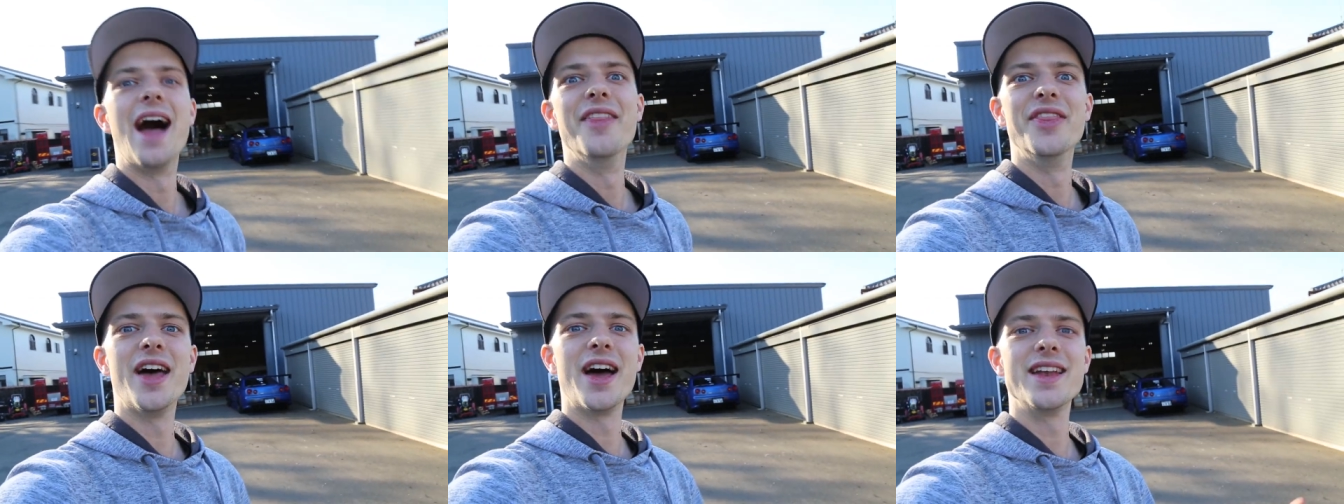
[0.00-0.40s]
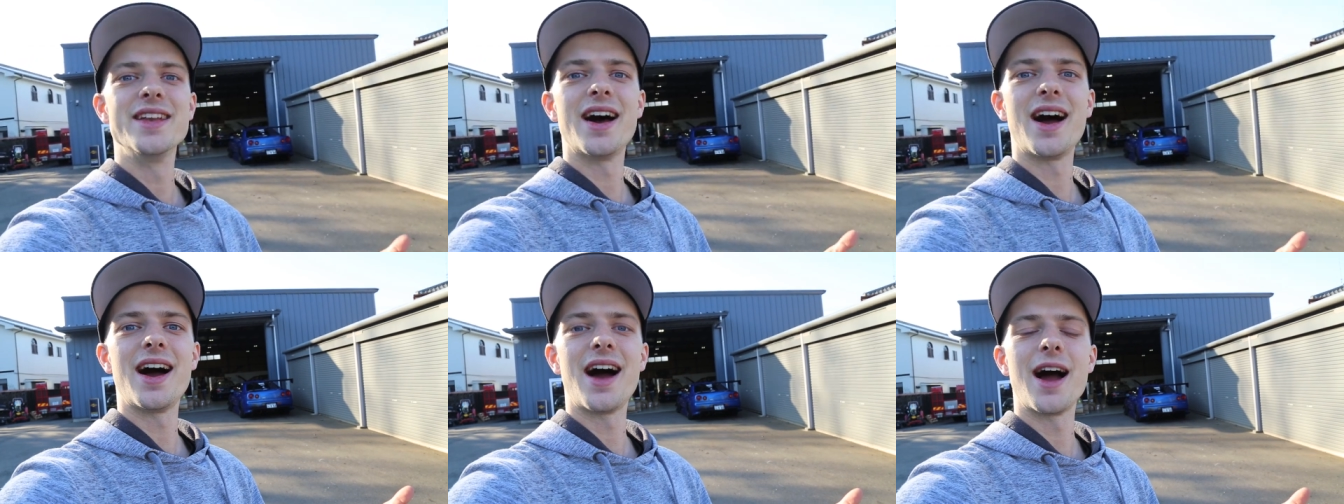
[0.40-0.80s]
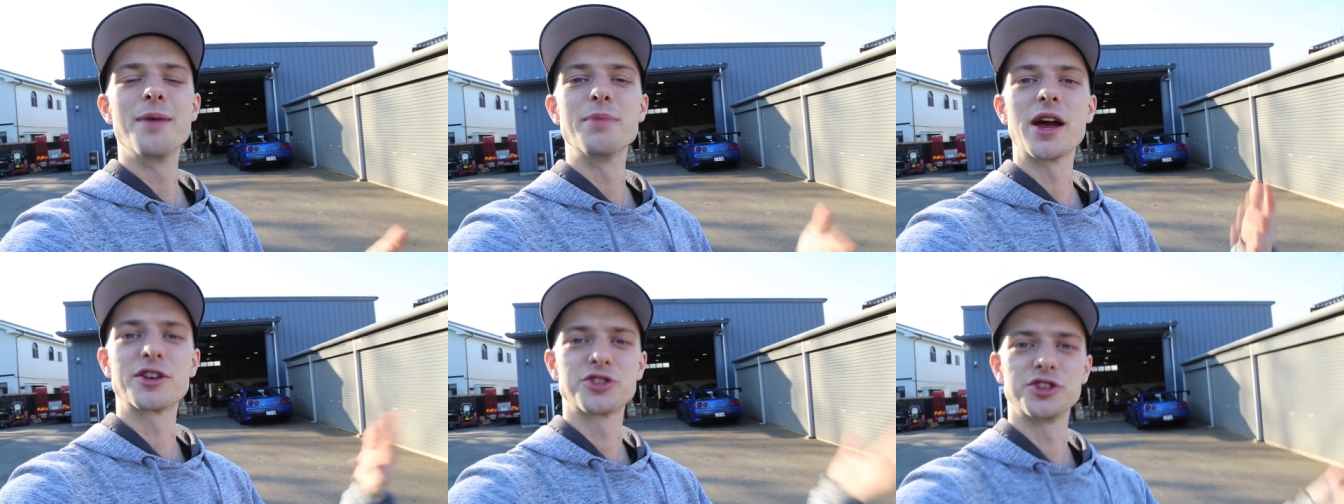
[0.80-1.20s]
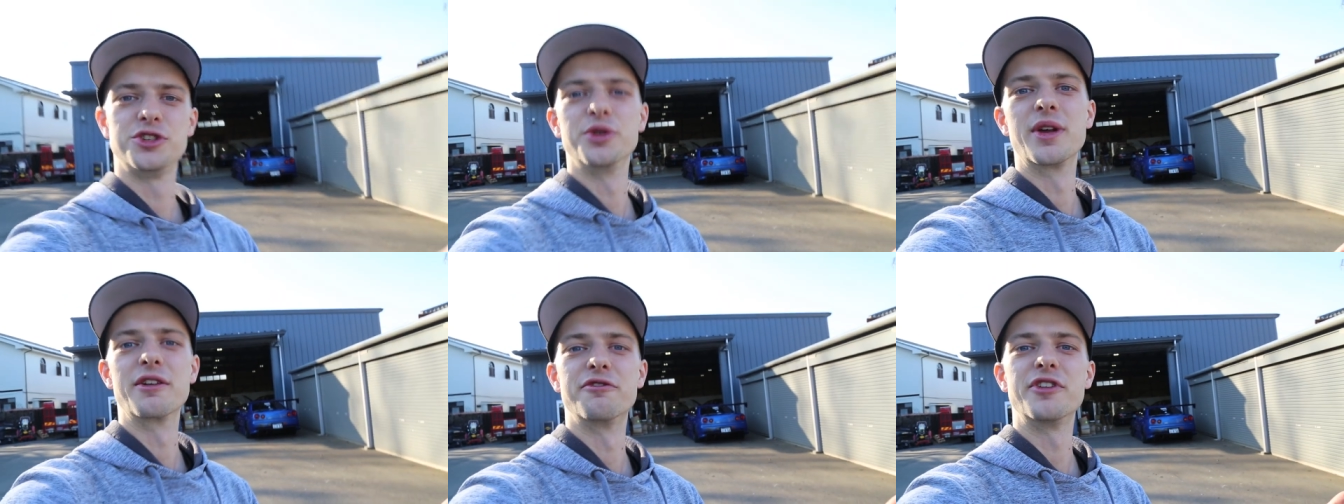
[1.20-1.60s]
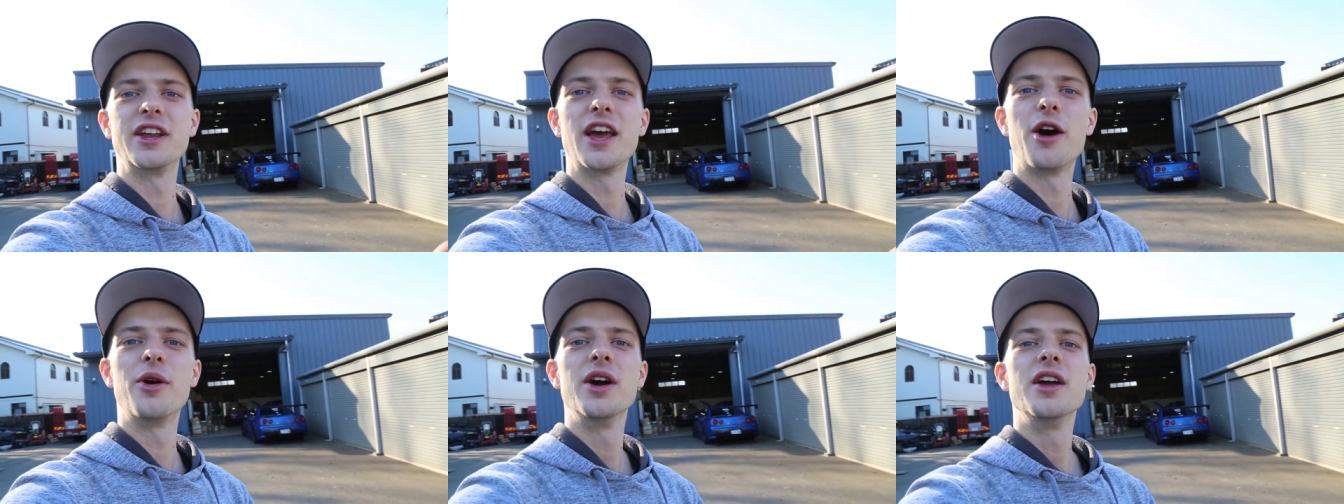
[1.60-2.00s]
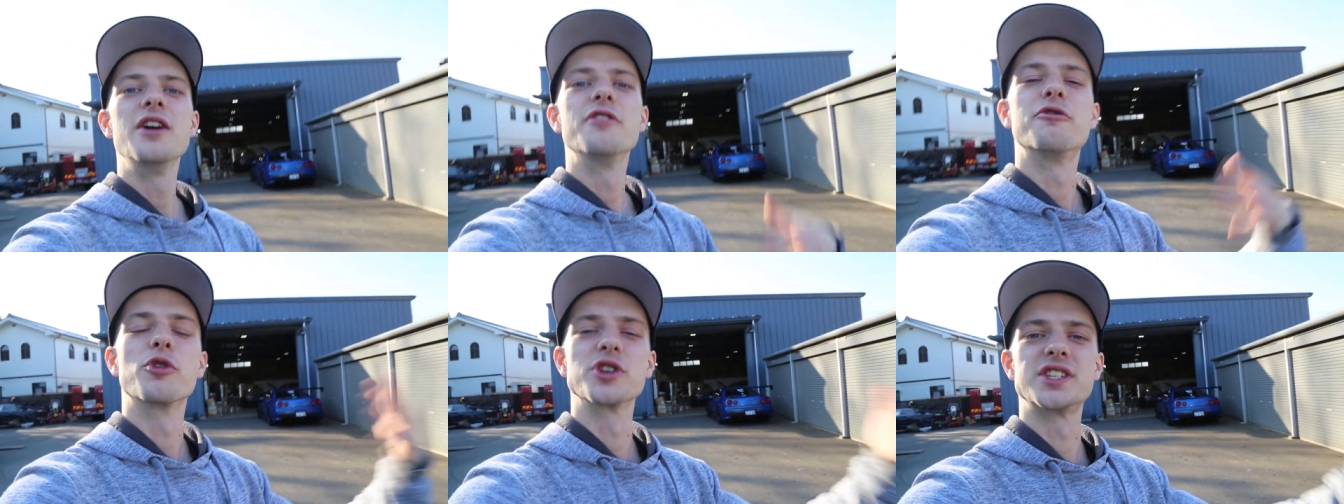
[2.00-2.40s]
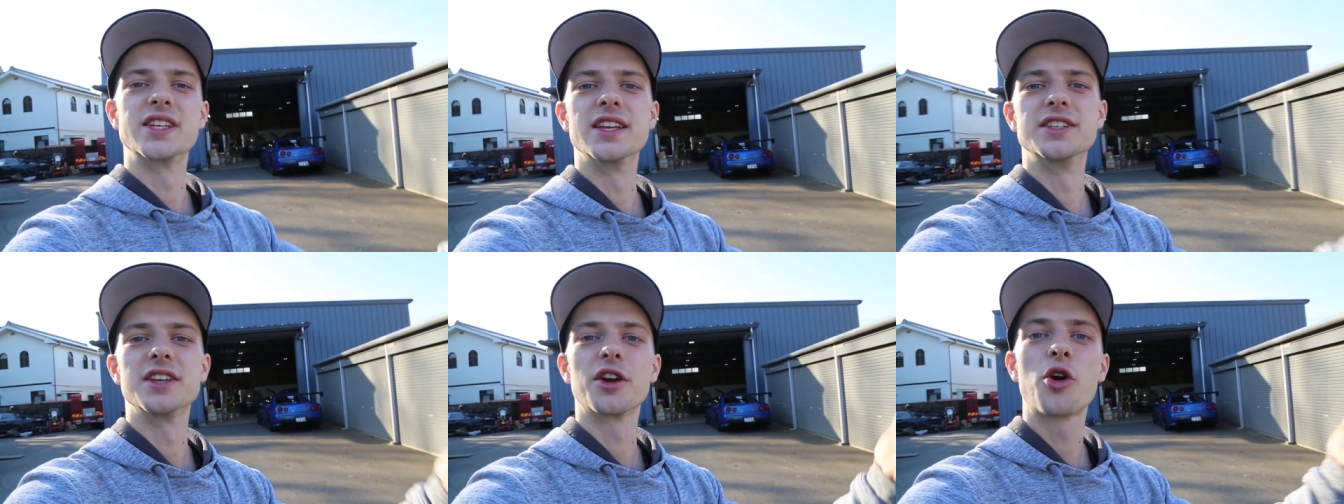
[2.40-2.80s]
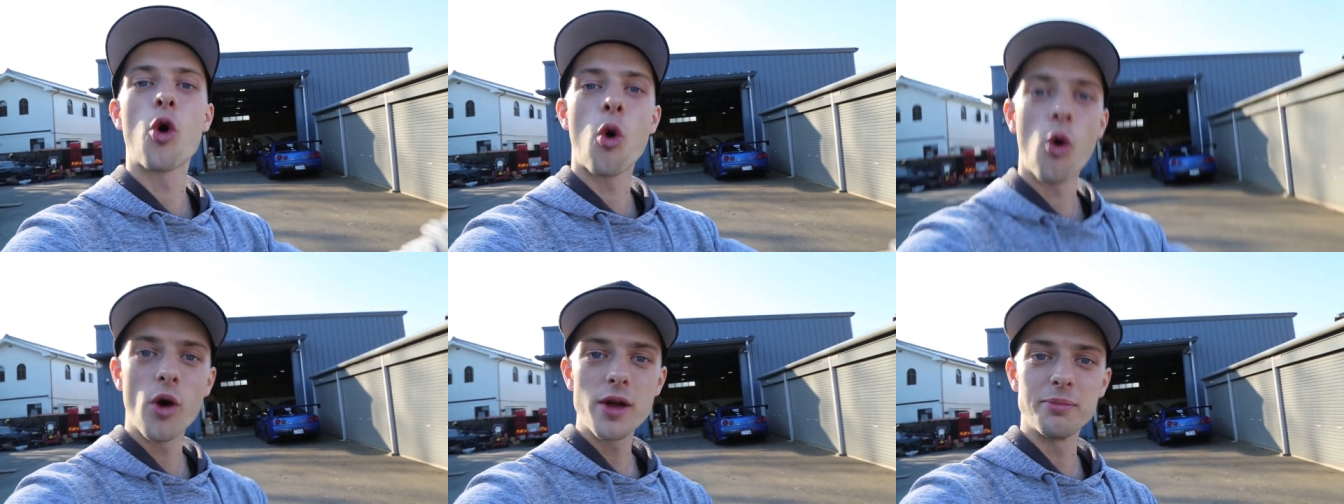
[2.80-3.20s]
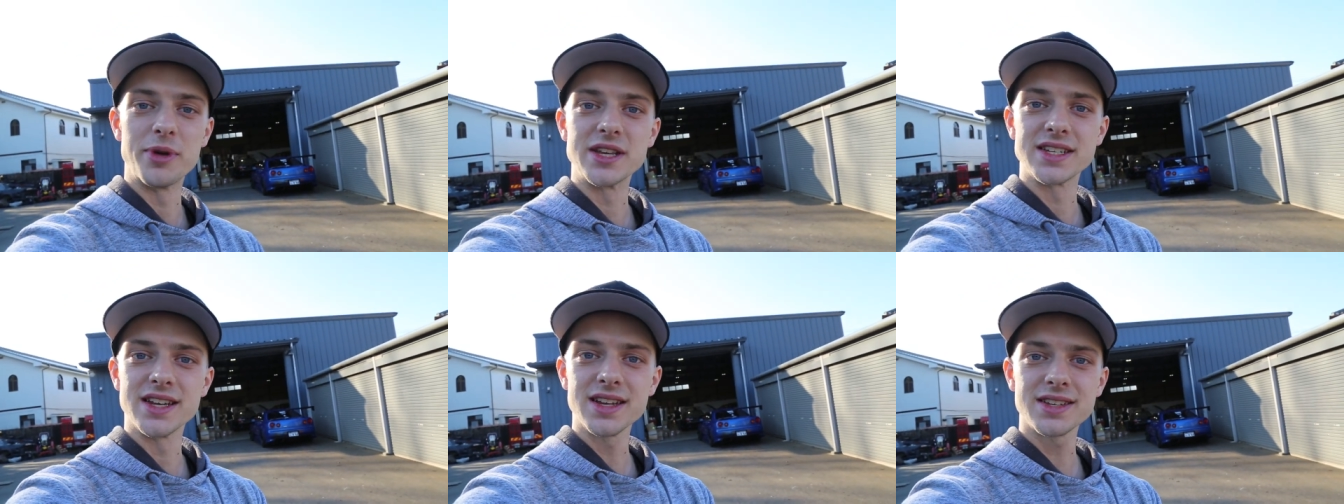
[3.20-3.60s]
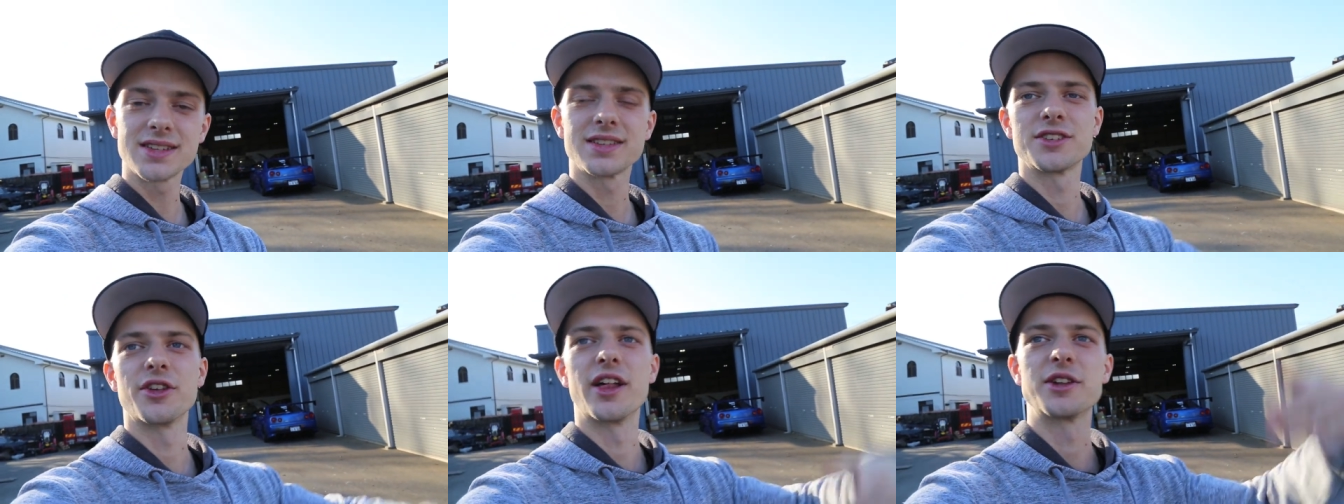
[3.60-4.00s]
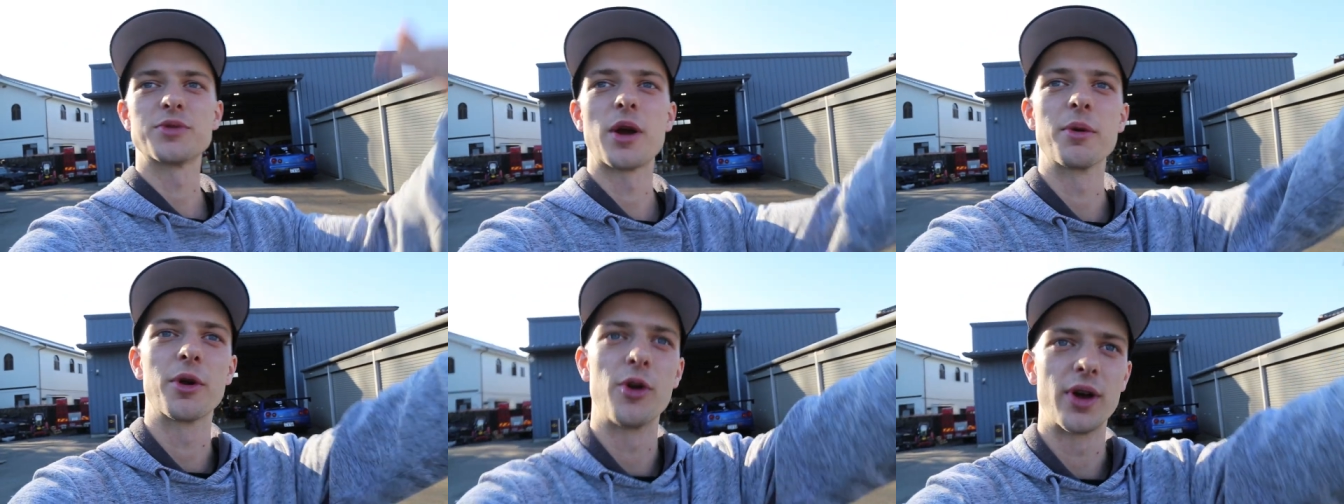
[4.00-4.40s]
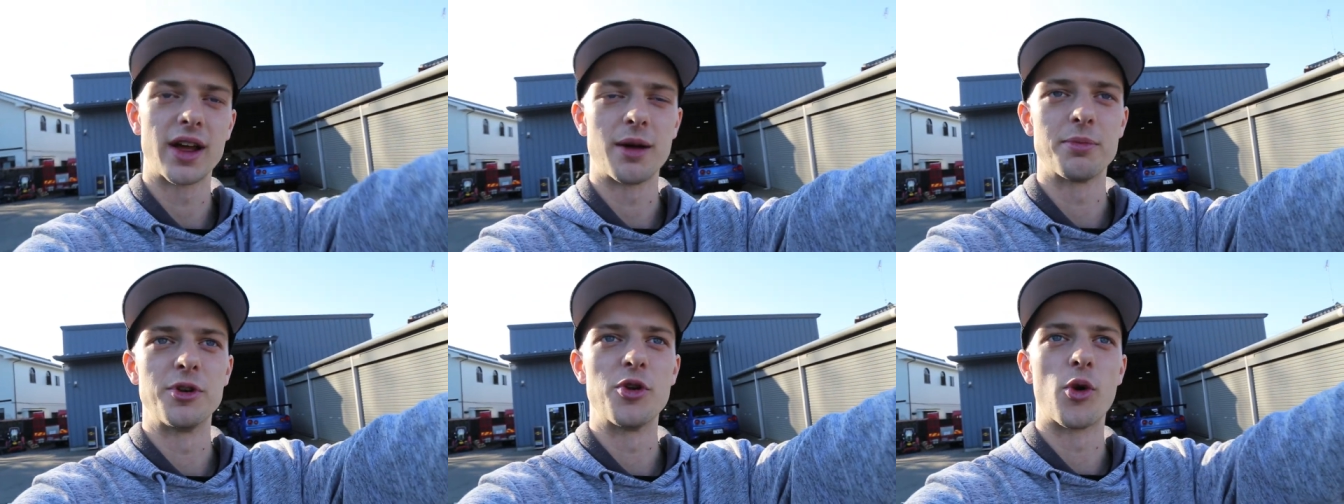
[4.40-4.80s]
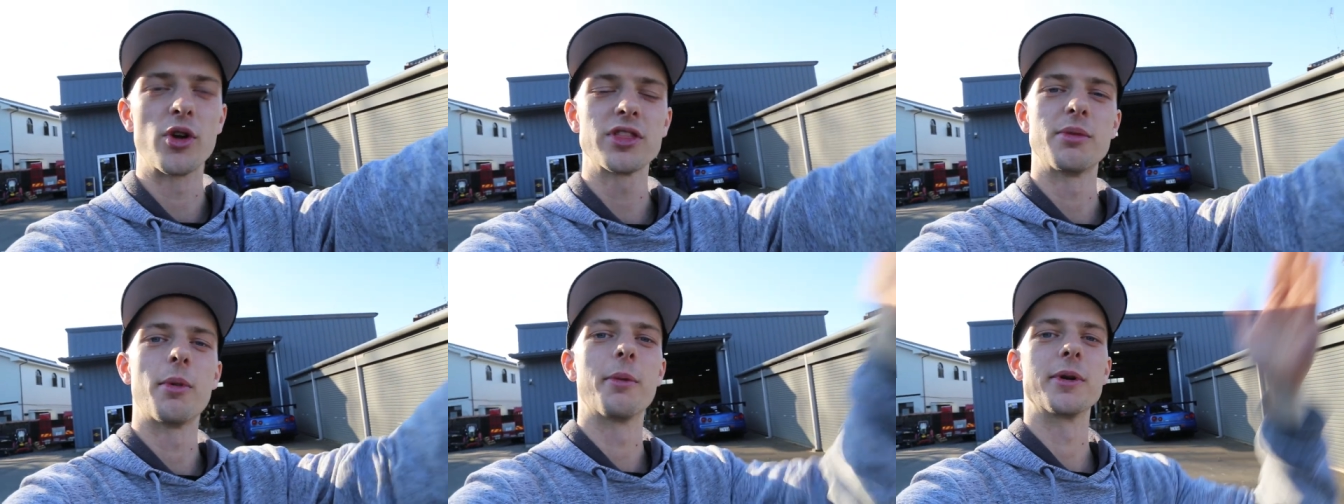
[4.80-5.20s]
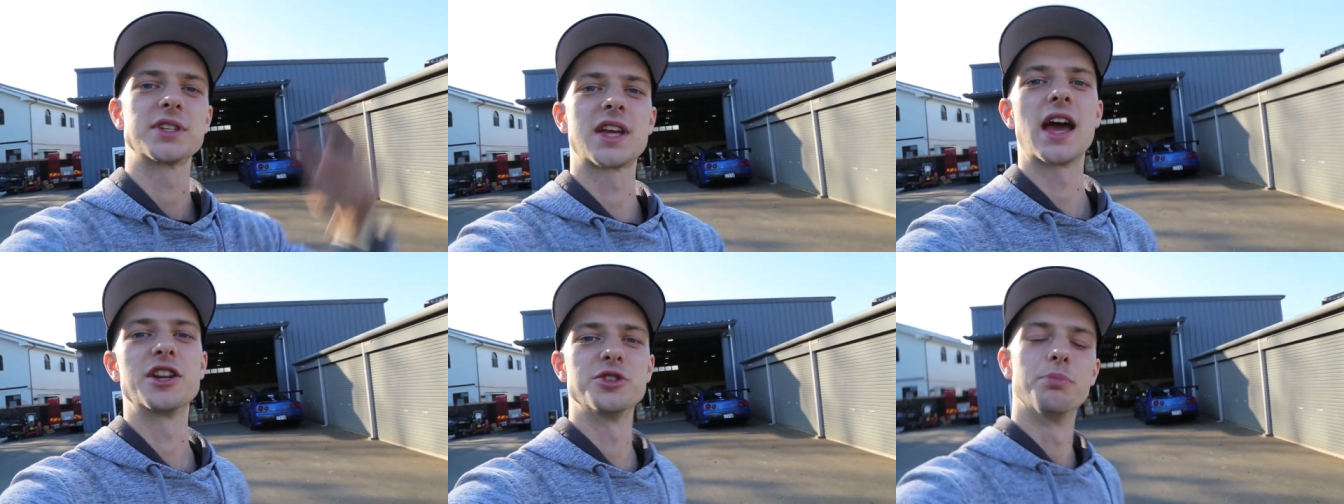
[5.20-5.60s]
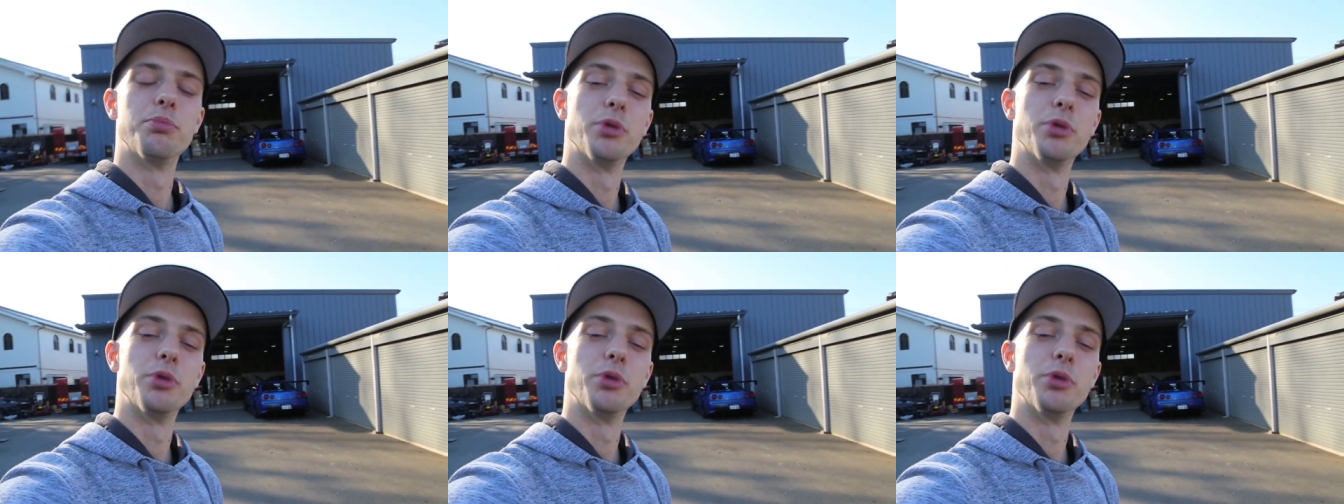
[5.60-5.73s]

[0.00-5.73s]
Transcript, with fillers: and then uh, I'm actually shooting a video for Sid's koi business, so that's why we're going up north. I'm about to catch a